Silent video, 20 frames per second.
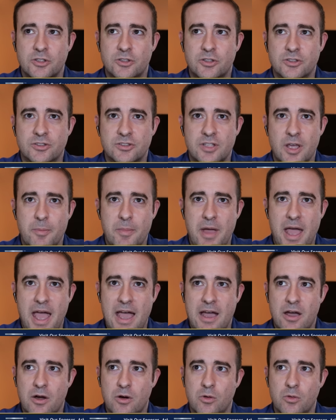to
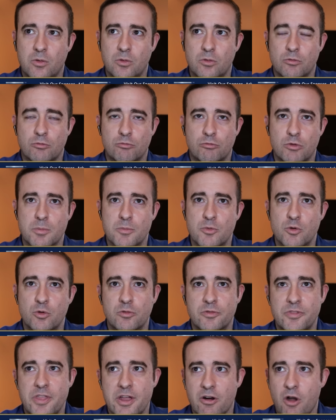somehow
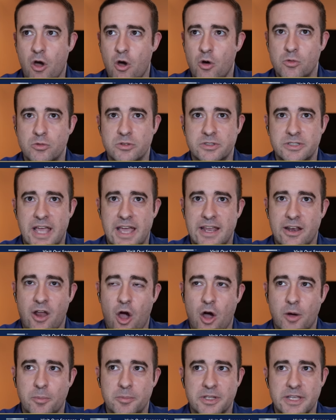remove their own debt
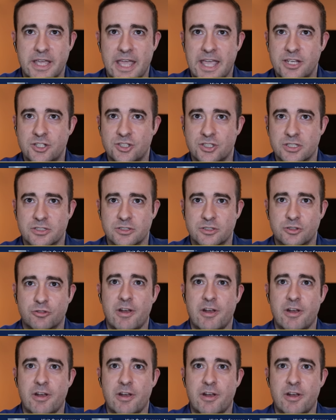obligations,